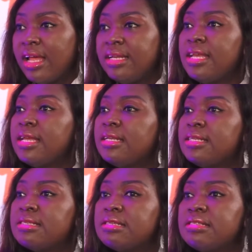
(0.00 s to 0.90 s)

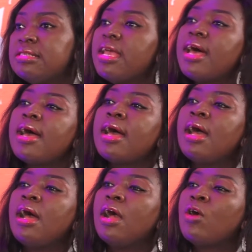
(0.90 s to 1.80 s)
This is their
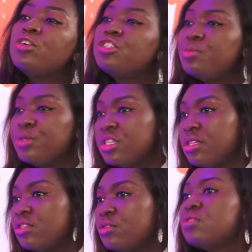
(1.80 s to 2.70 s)

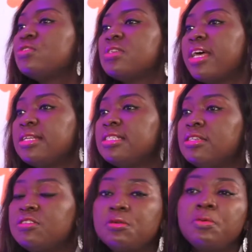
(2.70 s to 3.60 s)
contribution to society.
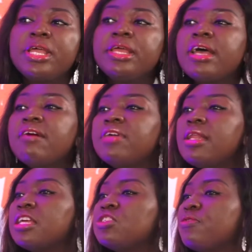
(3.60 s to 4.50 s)
Right. So we can have a
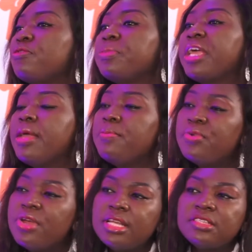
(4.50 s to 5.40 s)
lecturer from
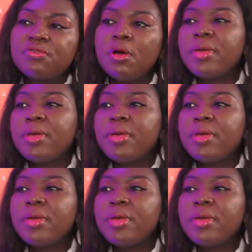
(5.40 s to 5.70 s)
Cambridge, from